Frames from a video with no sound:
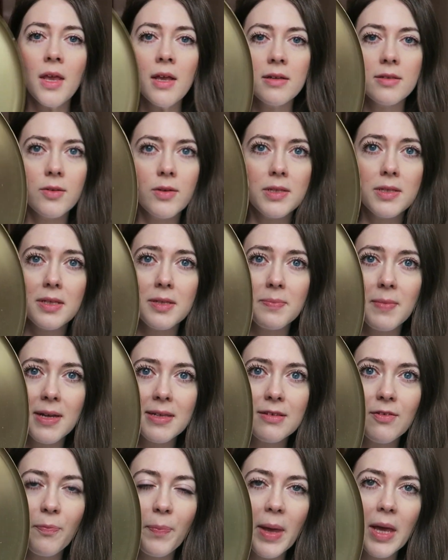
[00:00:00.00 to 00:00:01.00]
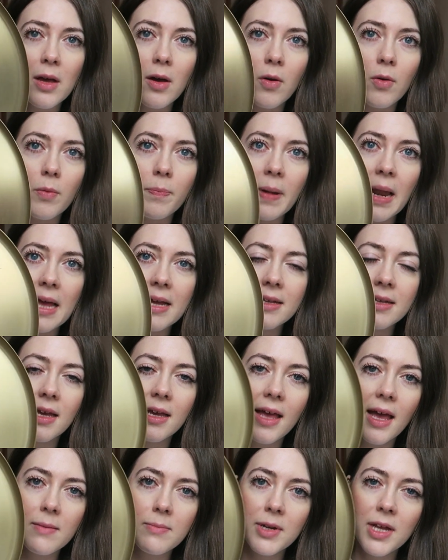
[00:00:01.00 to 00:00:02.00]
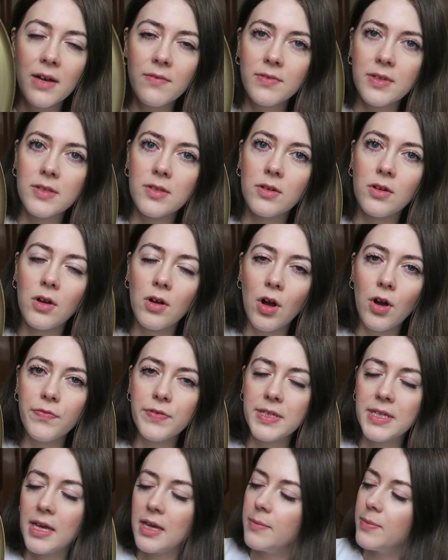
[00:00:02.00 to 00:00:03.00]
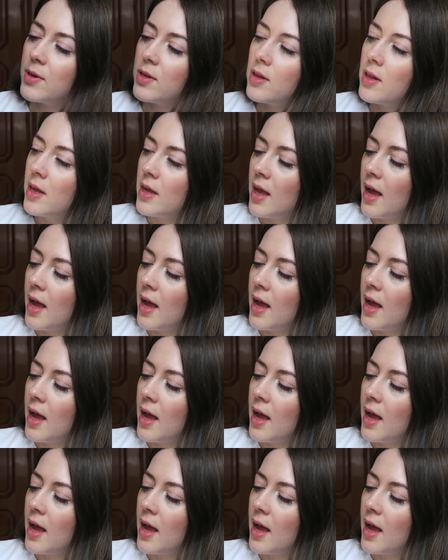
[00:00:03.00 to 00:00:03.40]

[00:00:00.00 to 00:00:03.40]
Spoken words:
So it's this massive big gold plate. Again, we have this on our coffee table,